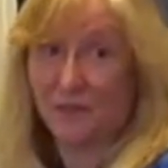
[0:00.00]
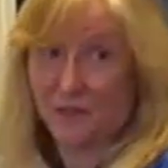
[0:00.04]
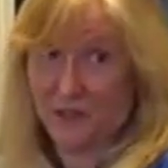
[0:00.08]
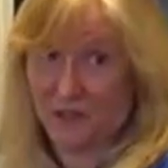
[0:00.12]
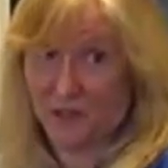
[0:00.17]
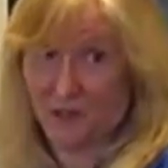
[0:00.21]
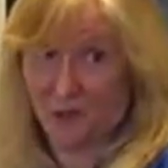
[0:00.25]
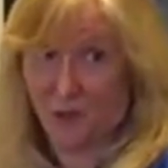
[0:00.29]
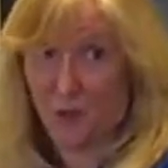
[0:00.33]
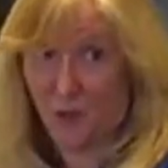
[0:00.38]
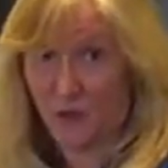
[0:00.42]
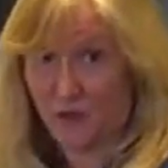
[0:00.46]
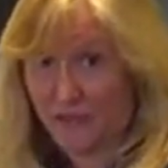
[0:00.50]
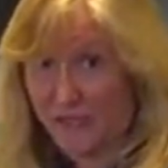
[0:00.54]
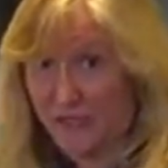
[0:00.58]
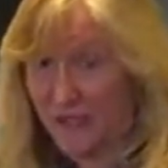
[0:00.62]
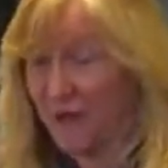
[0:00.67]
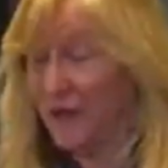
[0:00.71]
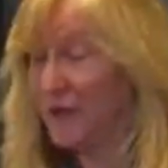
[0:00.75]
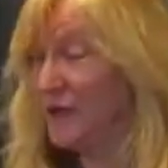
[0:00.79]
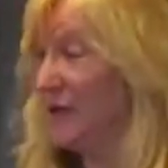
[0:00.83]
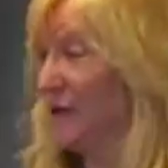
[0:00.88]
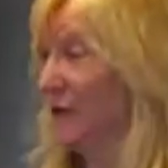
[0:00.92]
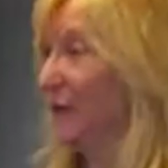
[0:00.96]
the cord
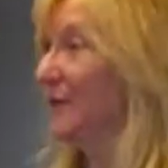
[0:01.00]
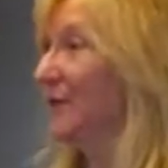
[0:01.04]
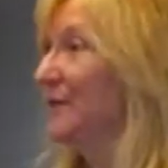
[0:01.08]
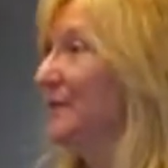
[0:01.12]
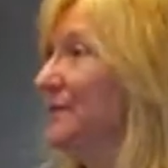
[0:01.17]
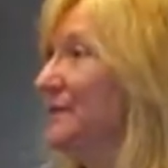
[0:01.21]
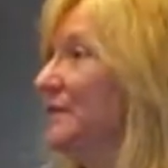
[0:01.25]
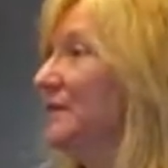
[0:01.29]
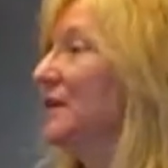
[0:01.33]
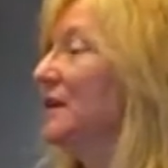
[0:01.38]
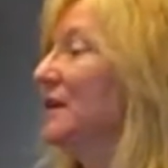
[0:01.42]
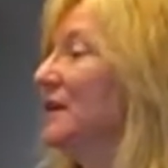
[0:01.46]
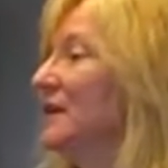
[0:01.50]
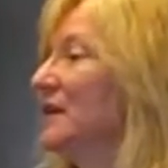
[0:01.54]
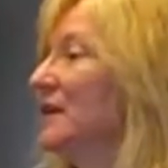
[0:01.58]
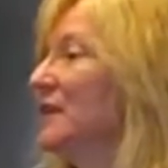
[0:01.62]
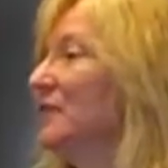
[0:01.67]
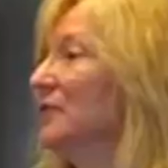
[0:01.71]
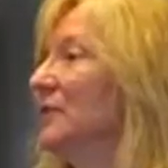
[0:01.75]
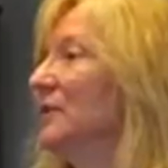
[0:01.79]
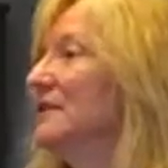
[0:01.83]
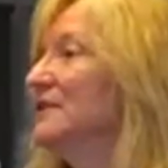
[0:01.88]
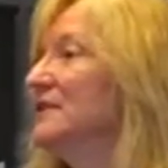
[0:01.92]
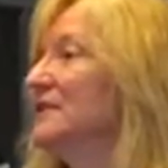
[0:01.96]
near you
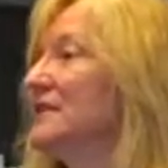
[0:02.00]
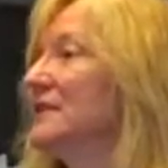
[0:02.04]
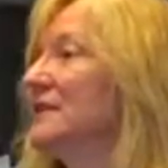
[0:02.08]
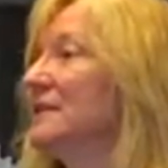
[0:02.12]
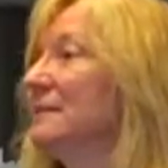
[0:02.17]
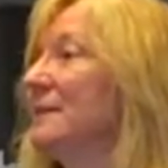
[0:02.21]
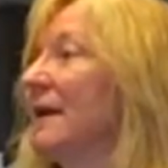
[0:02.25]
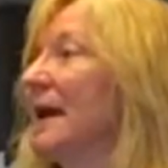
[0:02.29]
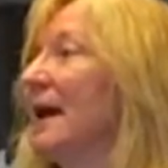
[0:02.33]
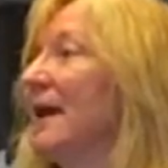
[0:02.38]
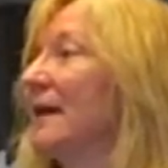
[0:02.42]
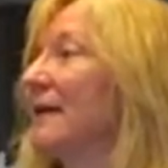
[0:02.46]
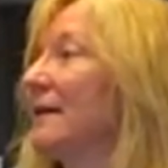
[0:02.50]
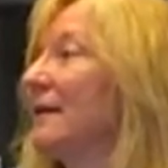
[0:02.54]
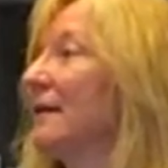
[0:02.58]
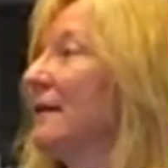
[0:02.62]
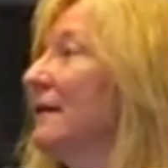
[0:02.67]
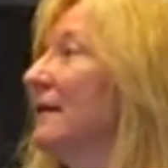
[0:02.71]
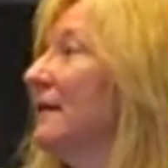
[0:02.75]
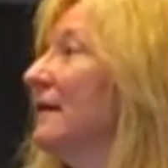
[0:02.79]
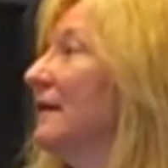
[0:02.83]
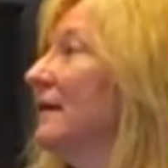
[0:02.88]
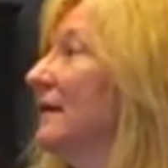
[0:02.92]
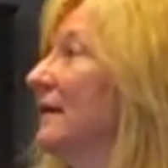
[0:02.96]
and reach to the back
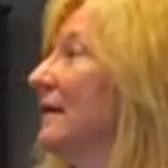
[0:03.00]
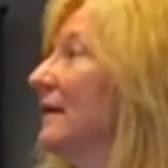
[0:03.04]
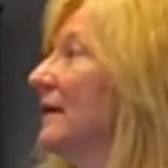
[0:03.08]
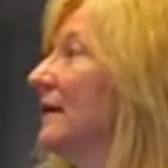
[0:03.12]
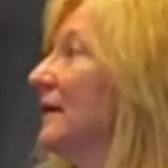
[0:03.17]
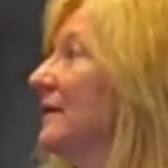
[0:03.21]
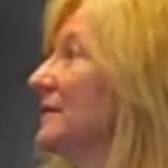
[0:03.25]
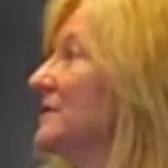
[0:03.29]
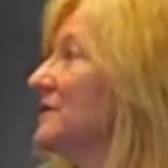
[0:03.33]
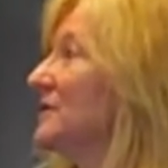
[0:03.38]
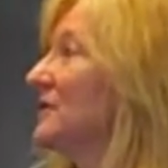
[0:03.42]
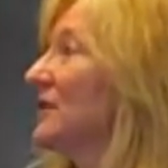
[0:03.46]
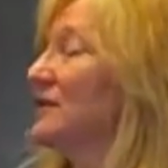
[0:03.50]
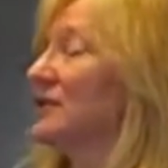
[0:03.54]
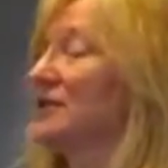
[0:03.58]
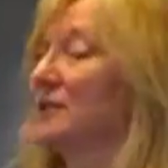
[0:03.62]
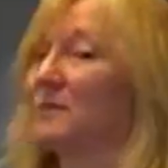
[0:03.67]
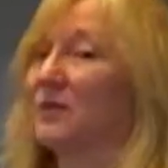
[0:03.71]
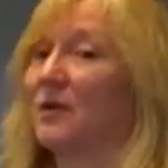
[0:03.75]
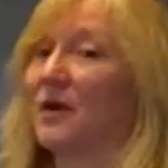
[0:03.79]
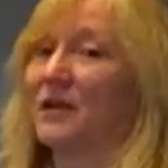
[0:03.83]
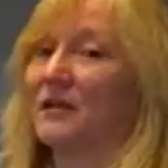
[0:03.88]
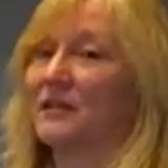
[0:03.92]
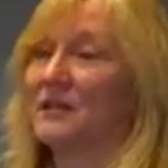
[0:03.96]
and start
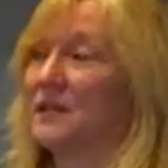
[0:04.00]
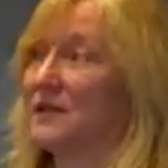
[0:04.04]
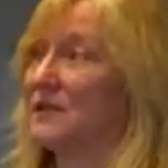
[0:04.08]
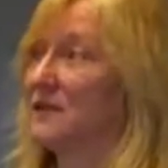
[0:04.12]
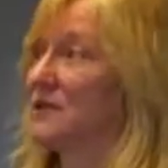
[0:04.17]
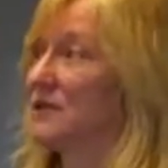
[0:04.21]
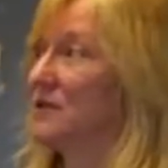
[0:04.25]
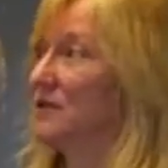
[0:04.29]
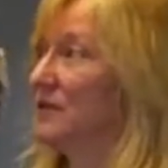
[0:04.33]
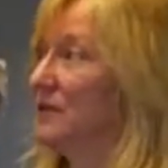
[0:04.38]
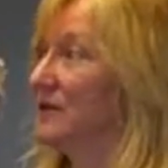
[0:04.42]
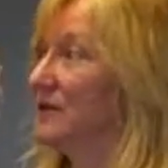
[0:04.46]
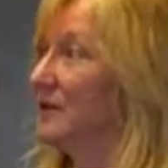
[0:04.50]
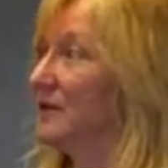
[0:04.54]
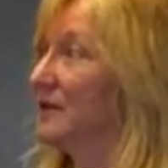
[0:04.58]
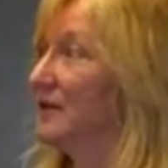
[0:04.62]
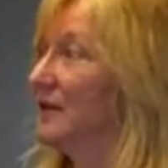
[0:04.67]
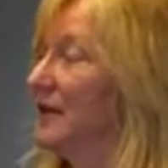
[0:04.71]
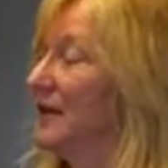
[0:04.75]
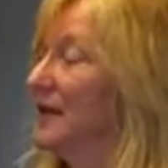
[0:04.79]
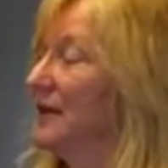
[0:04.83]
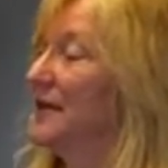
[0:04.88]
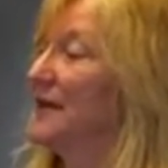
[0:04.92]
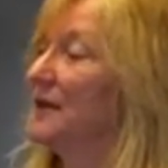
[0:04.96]
the process over,
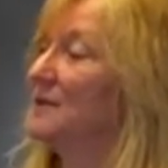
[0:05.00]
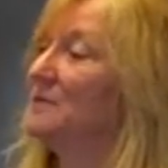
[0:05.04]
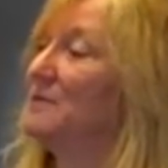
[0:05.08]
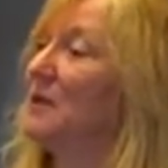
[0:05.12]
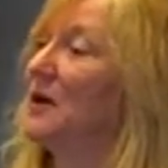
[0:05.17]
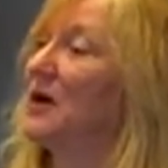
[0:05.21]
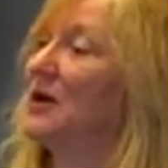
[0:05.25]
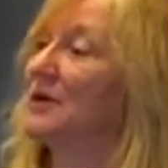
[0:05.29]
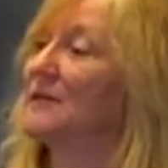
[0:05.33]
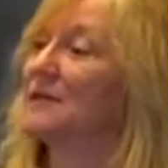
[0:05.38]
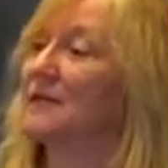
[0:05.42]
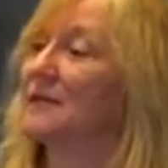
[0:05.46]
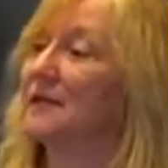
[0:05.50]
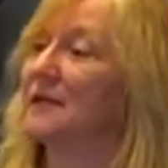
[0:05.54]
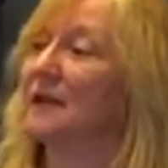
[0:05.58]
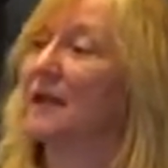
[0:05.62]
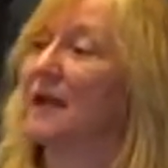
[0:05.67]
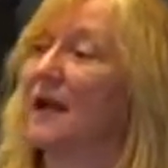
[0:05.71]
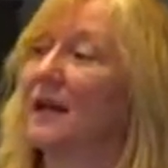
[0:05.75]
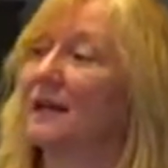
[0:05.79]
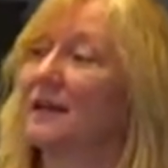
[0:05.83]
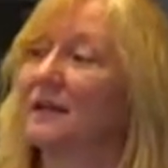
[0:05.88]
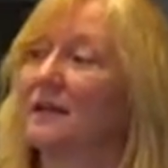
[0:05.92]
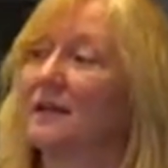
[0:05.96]
again pausing
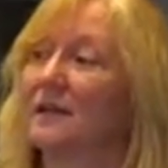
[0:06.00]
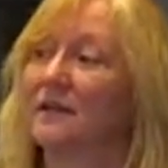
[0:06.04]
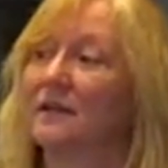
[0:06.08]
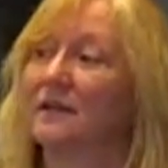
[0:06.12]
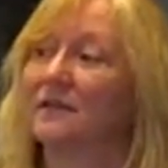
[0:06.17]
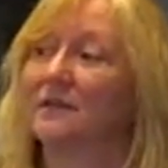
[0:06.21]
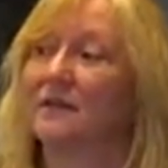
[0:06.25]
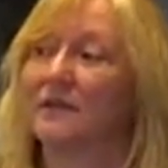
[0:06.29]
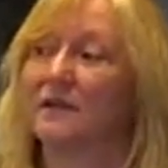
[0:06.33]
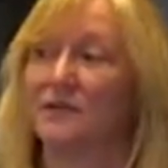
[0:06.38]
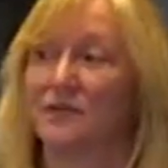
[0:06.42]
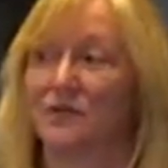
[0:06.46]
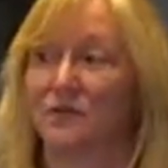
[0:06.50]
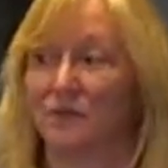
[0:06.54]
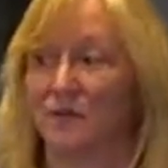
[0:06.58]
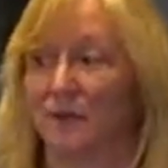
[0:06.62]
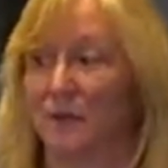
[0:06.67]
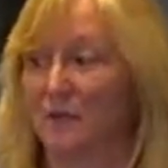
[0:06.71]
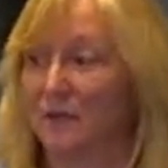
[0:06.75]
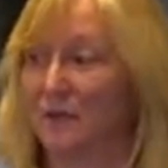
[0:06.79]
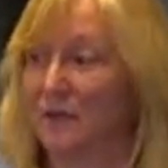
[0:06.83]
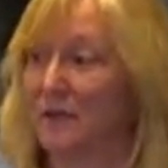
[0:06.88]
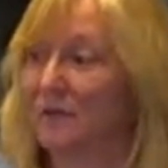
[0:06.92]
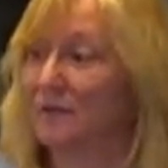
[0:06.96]
at the end of each
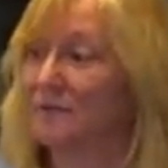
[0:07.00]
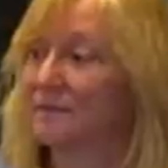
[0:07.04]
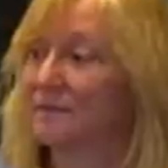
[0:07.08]
sweep.